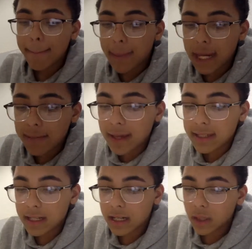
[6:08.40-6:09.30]
Pain
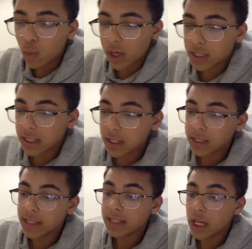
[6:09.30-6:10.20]
basically works in the
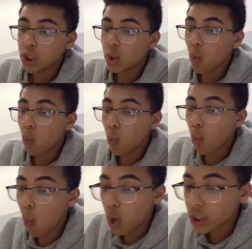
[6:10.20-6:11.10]
sensation that
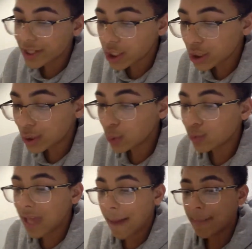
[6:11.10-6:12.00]
warns us to
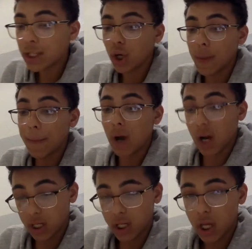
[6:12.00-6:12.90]
damage our
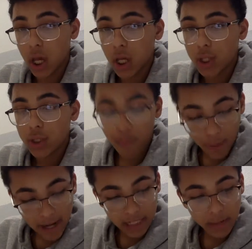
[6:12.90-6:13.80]
body. So
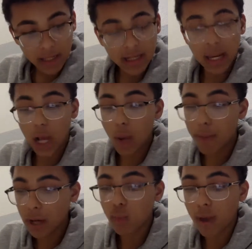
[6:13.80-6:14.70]
pain is basically like a
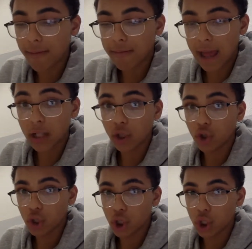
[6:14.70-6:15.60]
big red flag, so you
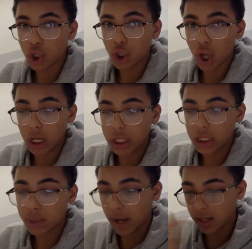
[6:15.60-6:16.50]
should not listen
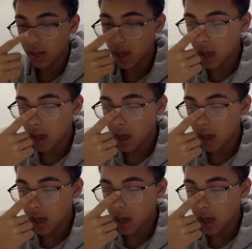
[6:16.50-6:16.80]
to pain.